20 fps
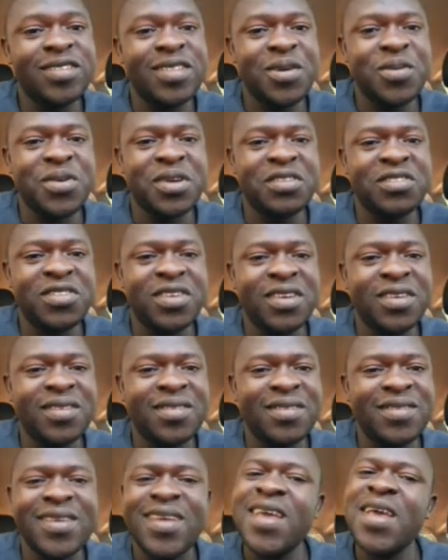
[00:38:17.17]
That's the
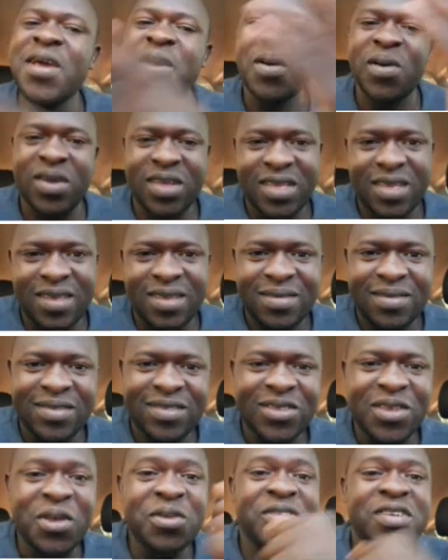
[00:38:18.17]
question.
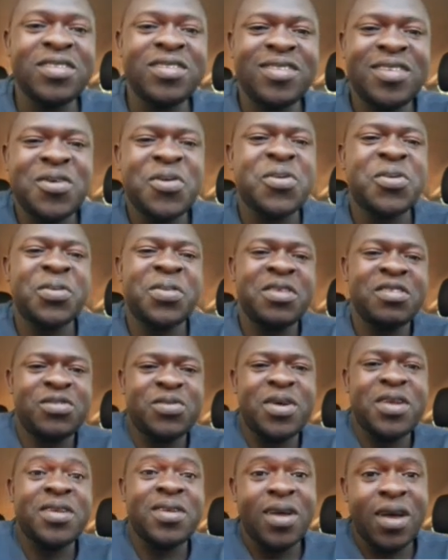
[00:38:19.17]
Okay, so I'll just tell you
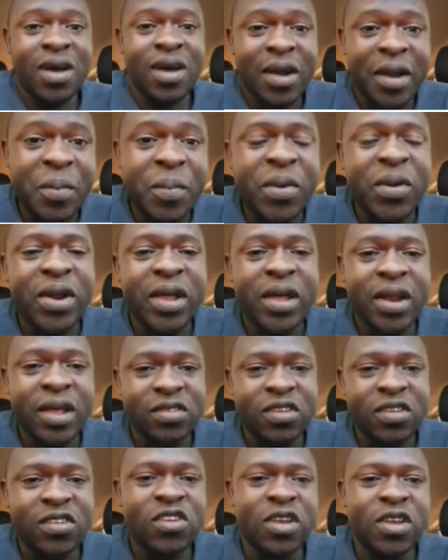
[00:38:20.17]
this one.
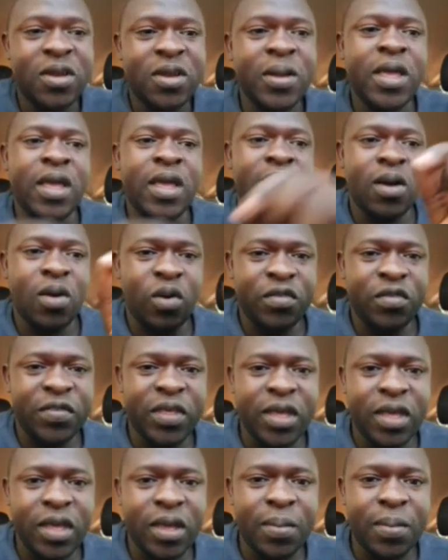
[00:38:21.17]
Repolarization
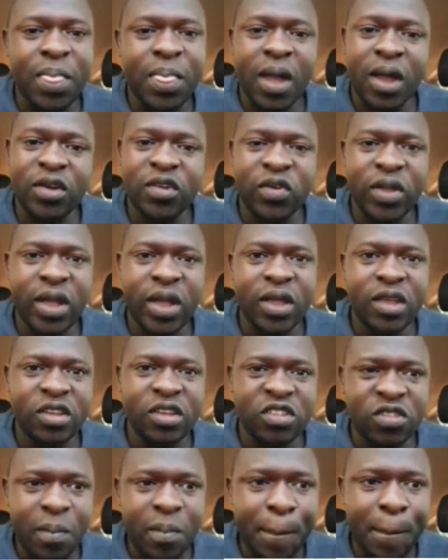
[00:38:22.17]
of the
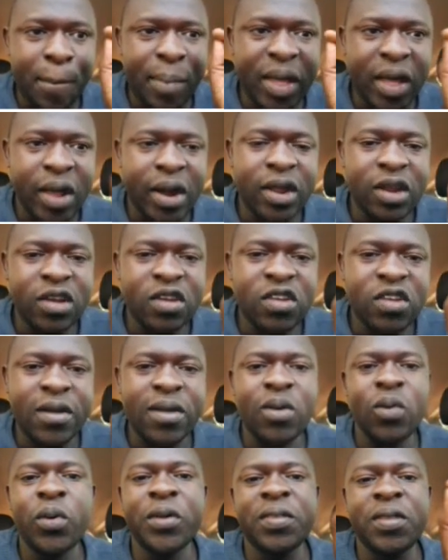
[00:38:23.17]
atria is
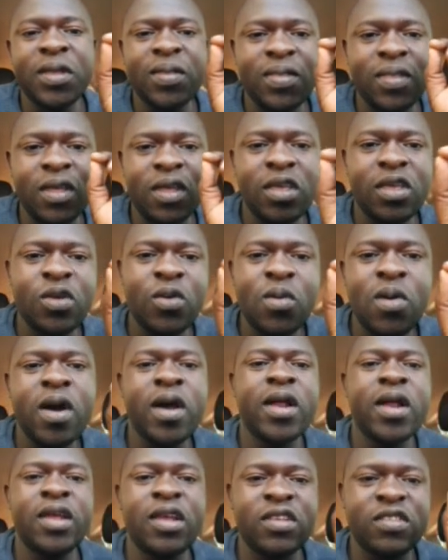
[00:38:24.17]
buried within the
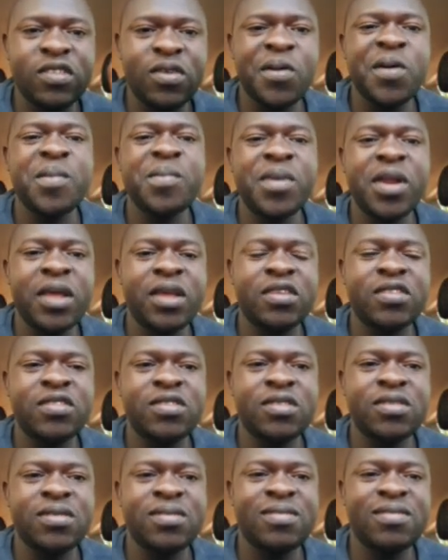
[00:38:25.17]
QRS
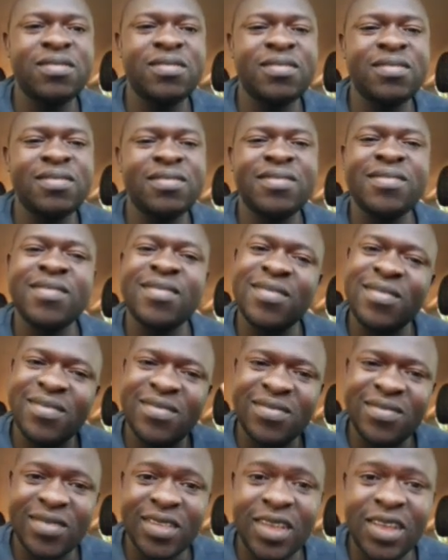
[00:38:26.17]
complex.
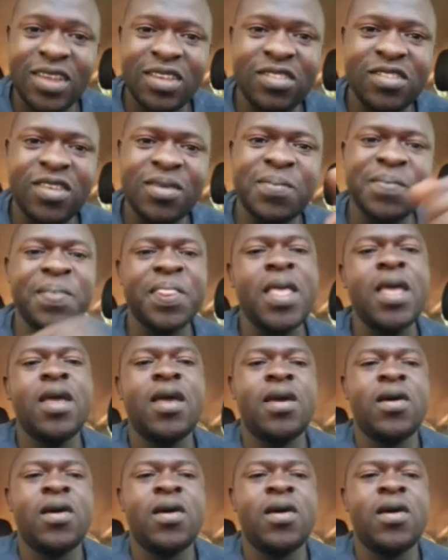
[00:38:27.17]
Easy.